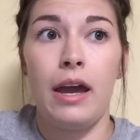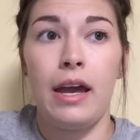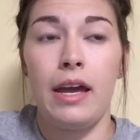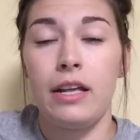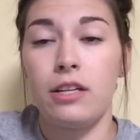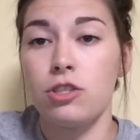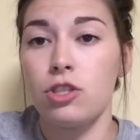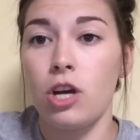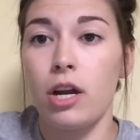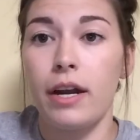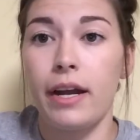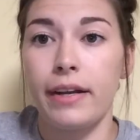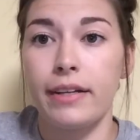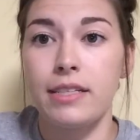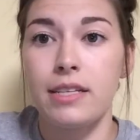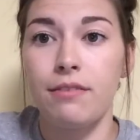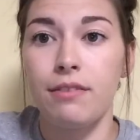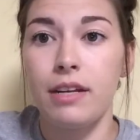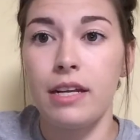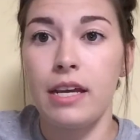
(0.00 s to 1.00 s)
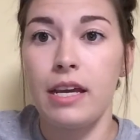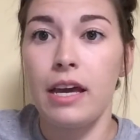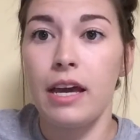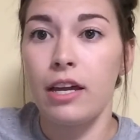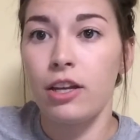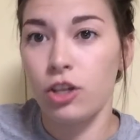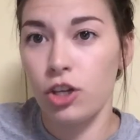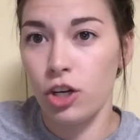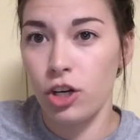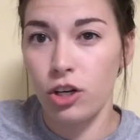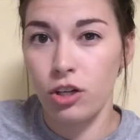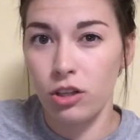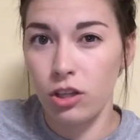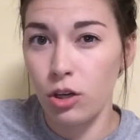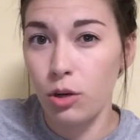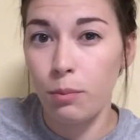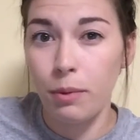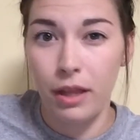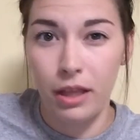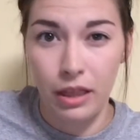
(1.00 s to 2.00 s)
hands-on activity and you're a
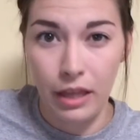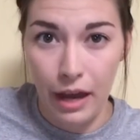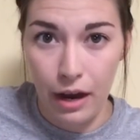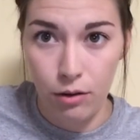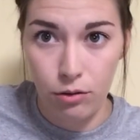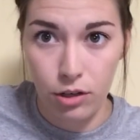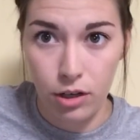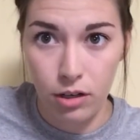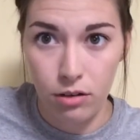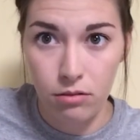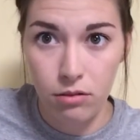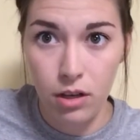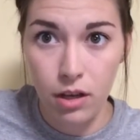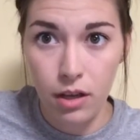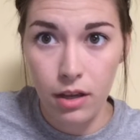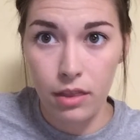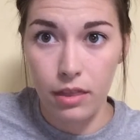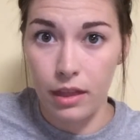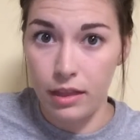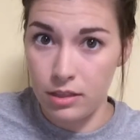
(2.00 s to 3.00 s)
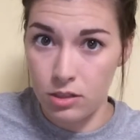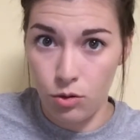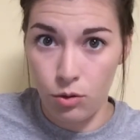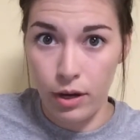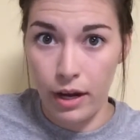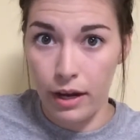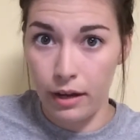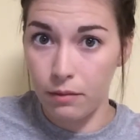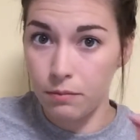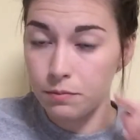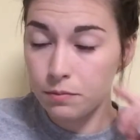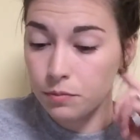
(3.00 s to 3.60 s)
little bit louder. That's okay.